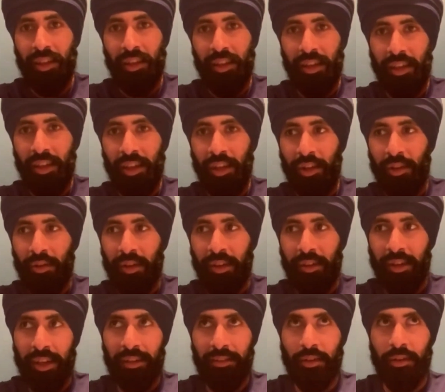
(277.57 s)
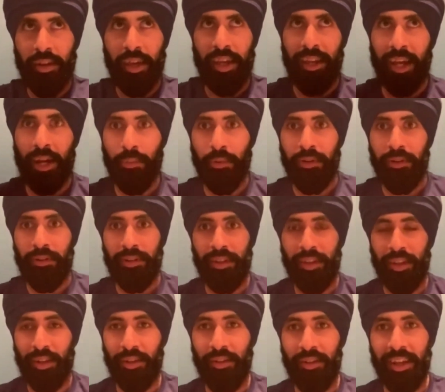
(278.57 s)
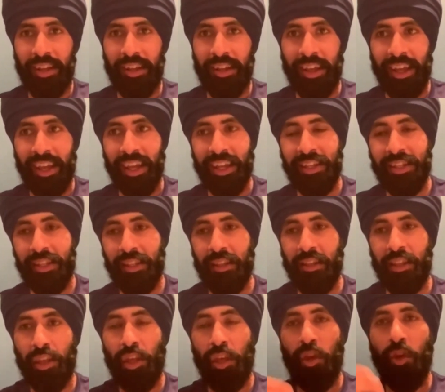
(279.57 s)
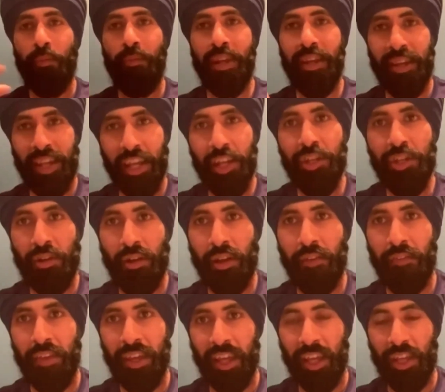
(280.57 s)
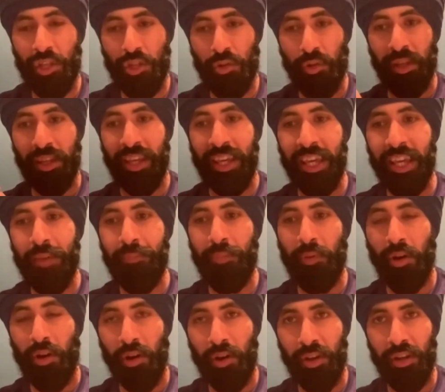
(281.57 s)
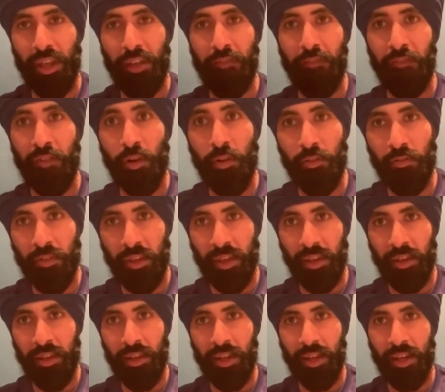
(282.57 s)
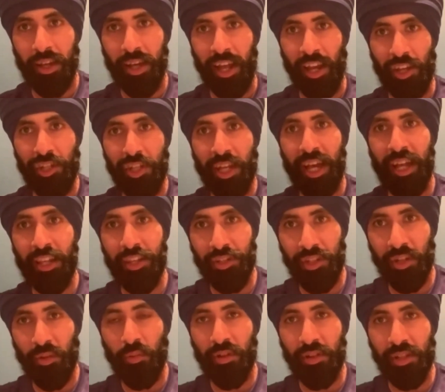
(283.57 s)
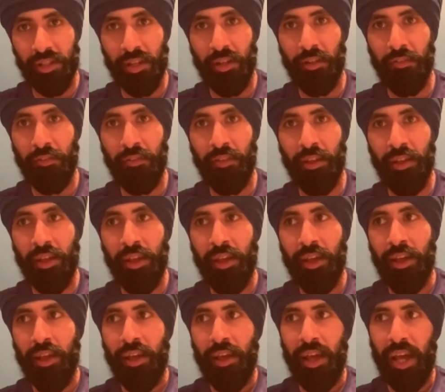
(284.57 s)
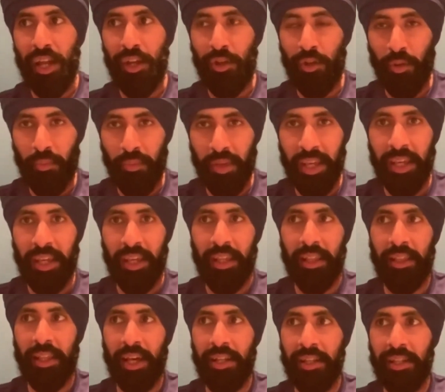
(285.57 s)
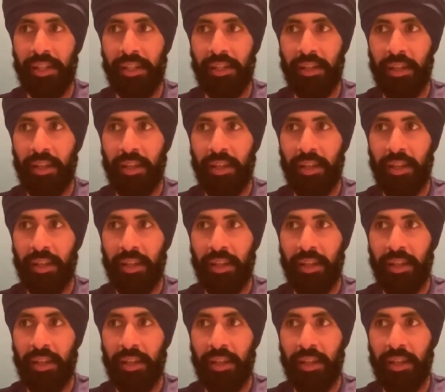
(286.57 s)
you're like, okay, now what? And it's the human nature, I think, is to keep on evolving and challenging oneself. And to me, that's